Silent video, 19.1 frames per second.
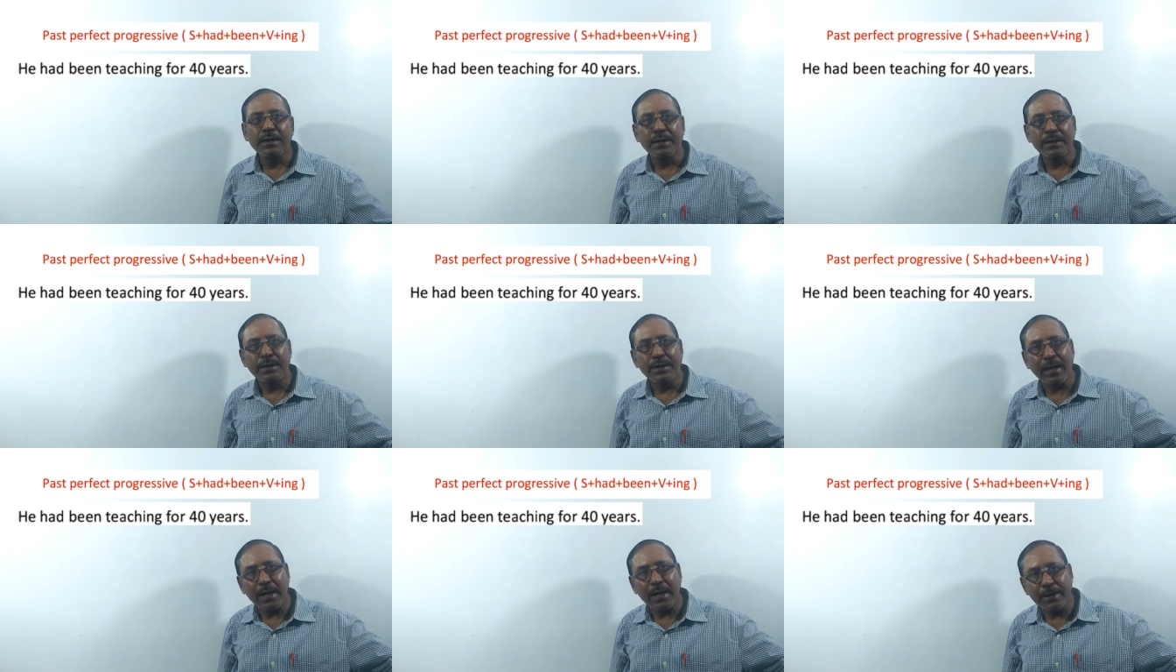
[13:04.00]

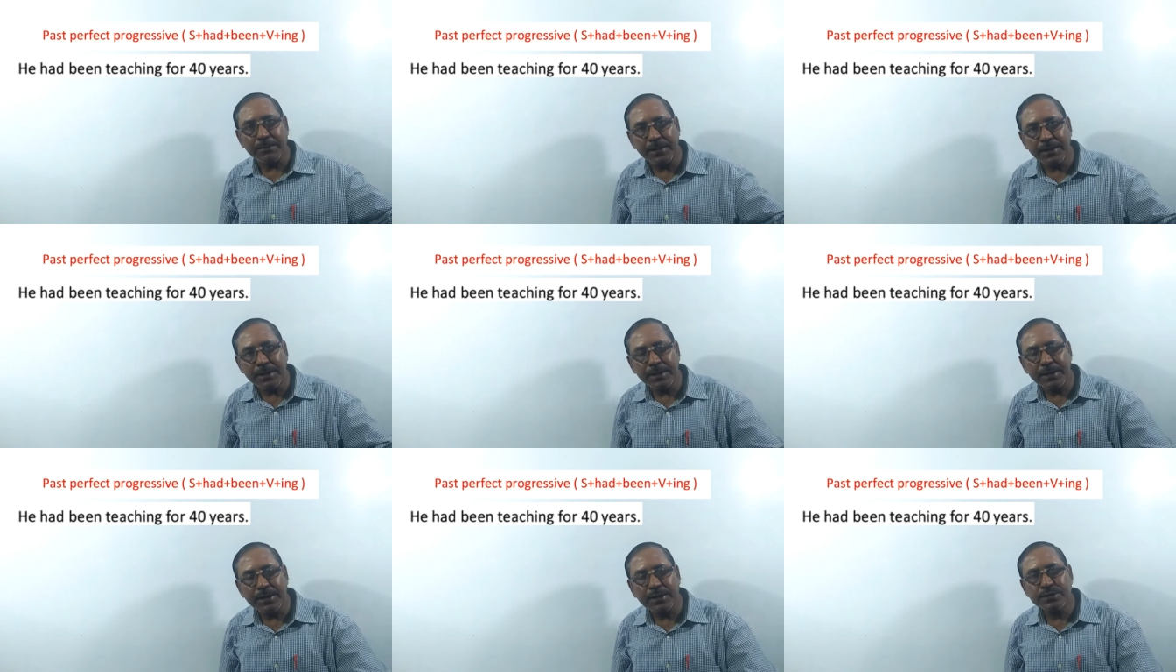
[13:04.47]
he had
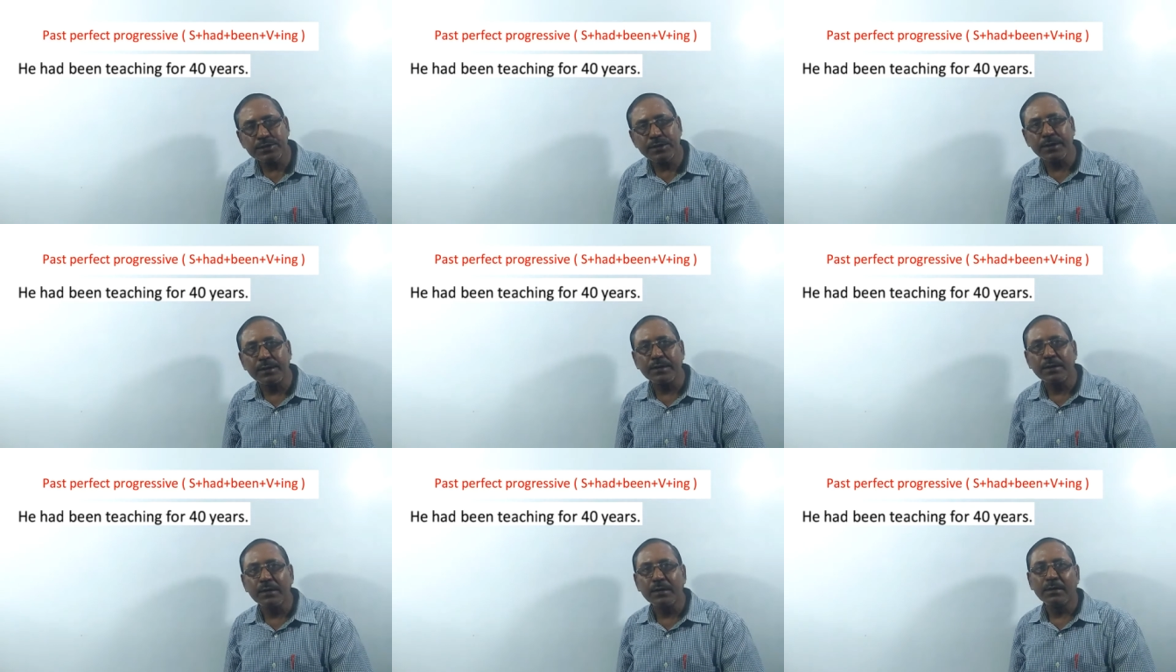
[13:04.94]
been
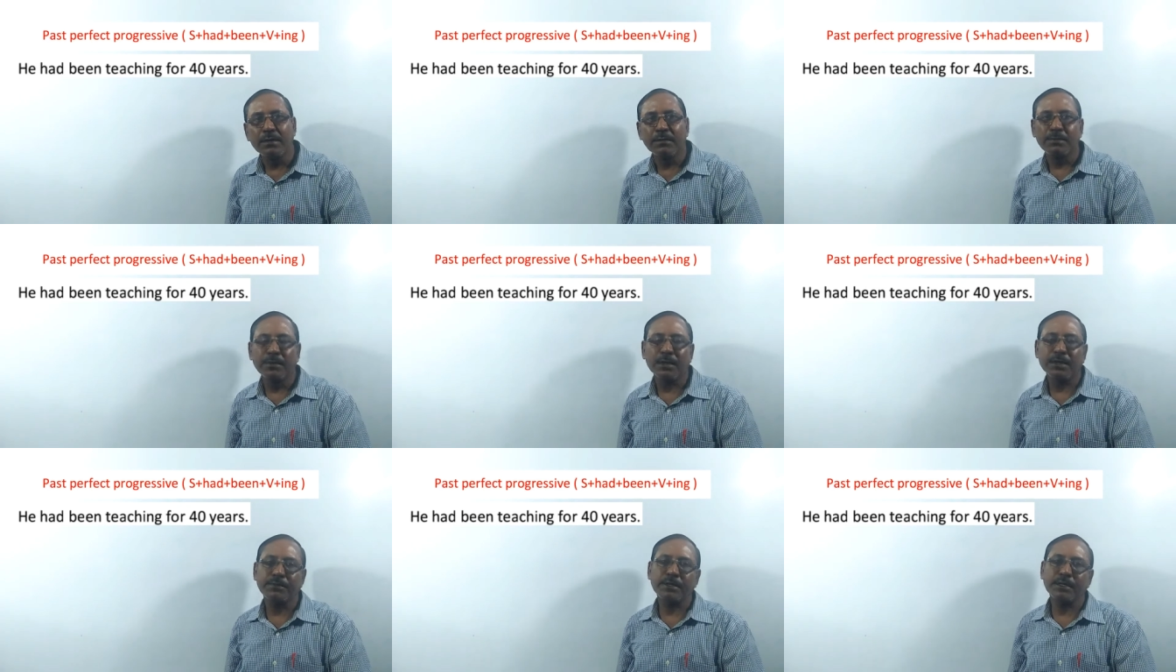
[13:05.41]
teaching
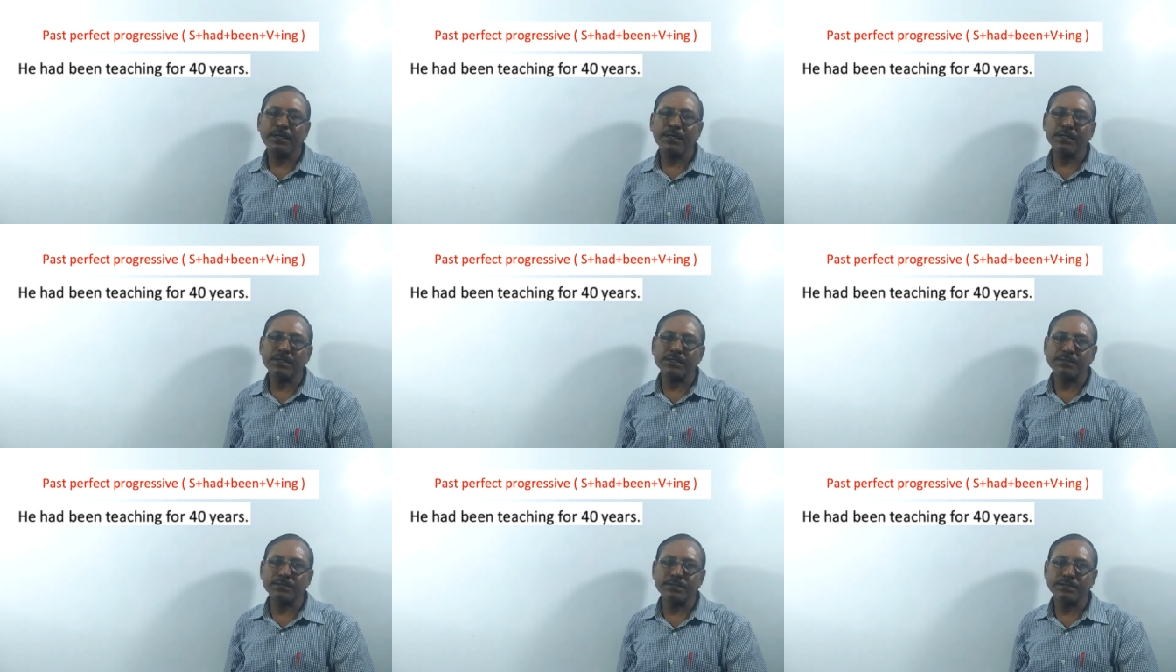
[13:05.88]
for 40
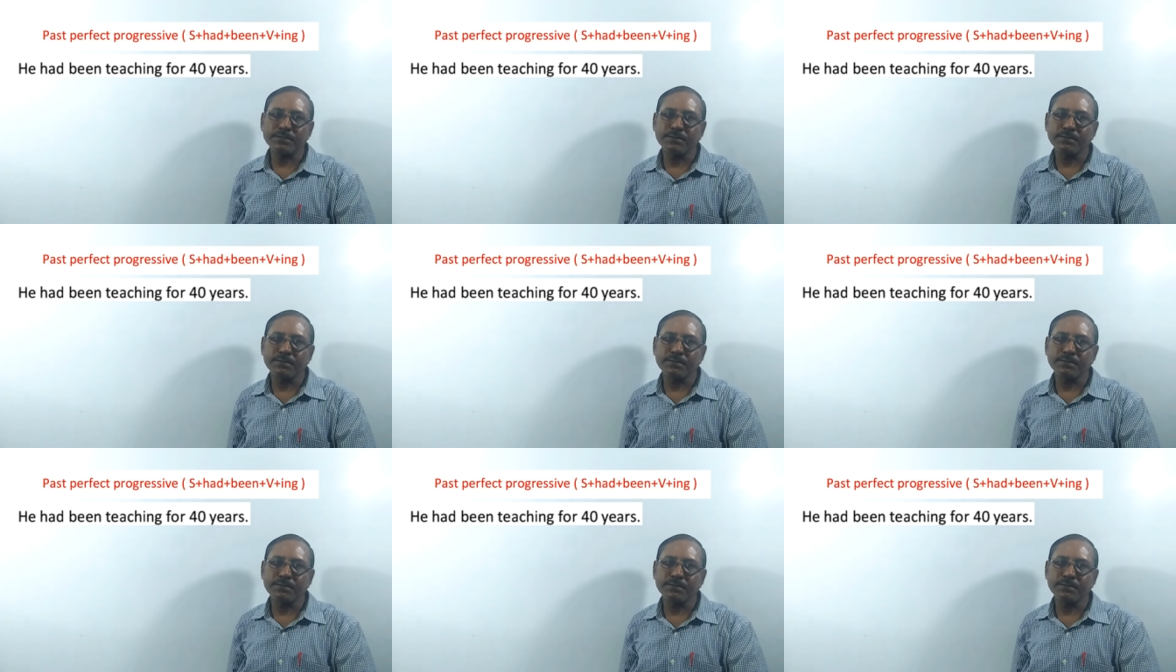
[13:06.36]
years.